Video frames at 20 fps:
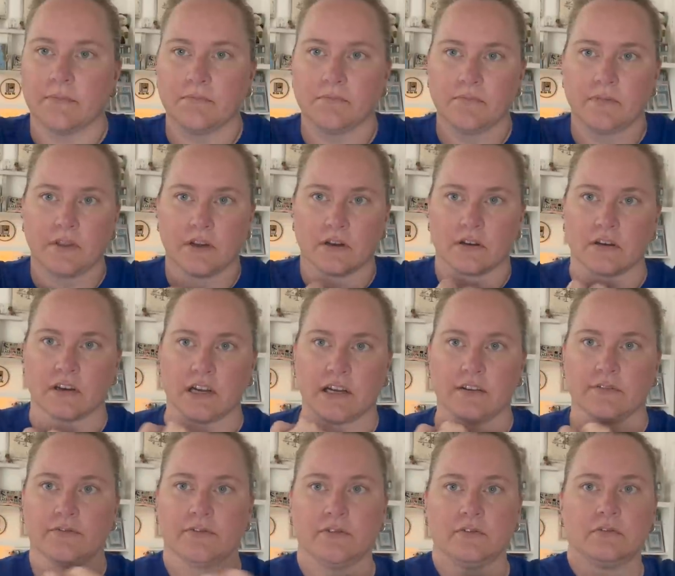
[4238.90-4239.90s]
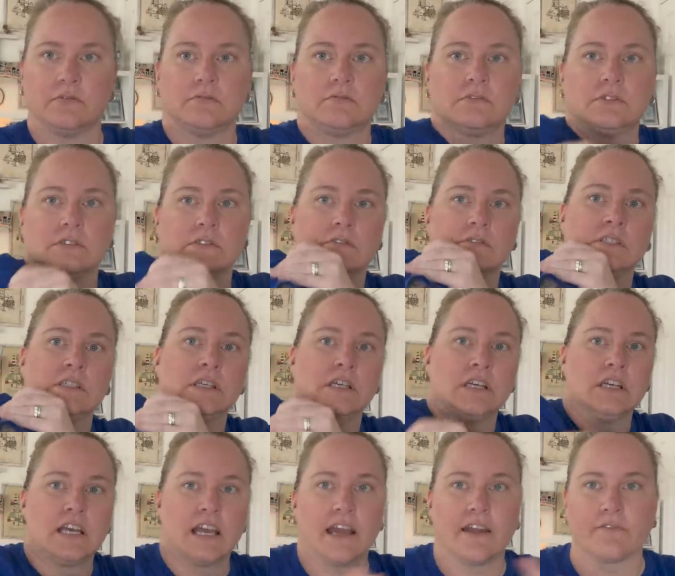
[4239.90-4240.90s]
They're kind of
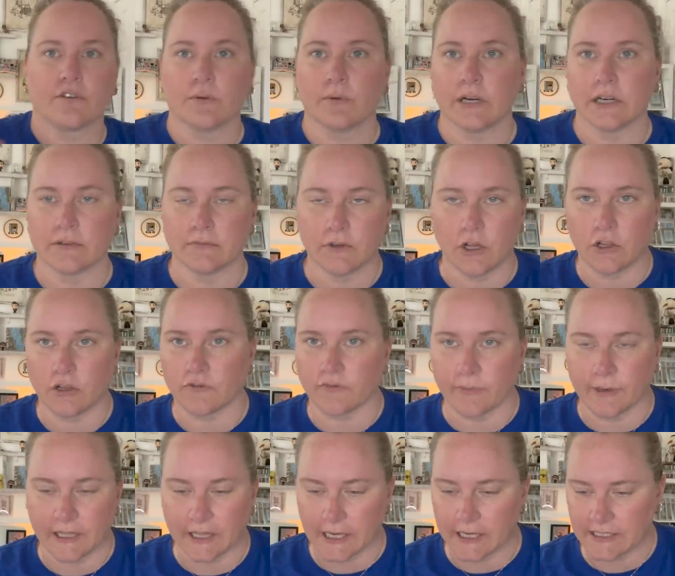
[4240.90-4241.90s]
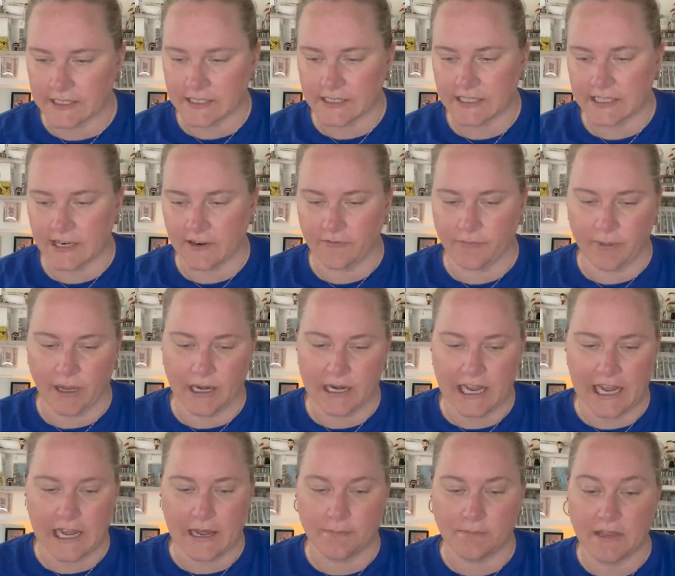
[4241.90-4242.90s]
everywhere, all over my legs and stuff. But
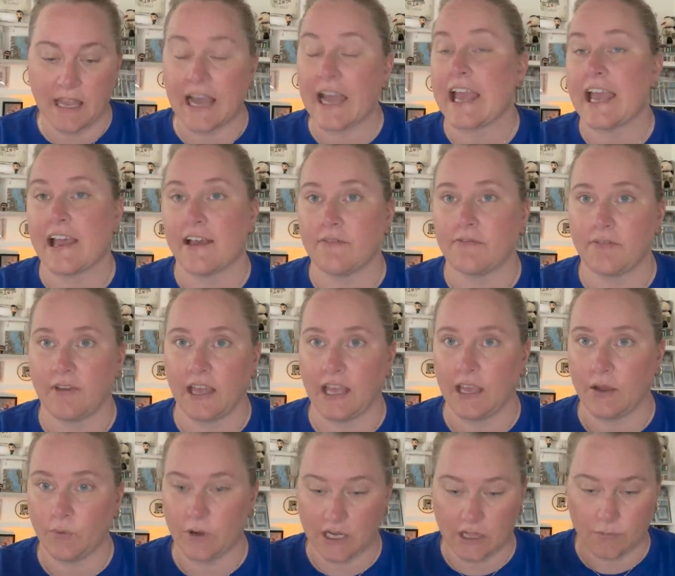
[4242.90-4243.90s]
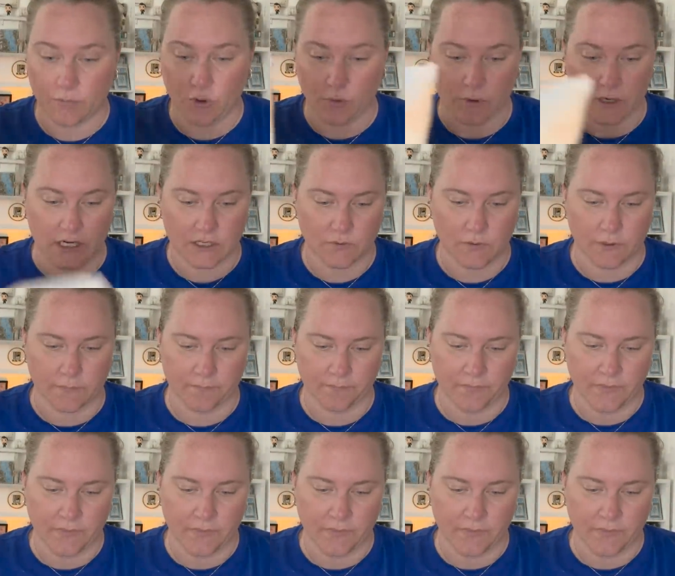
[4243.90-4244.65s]
yeah, I have a Winnie the Pooh one as well.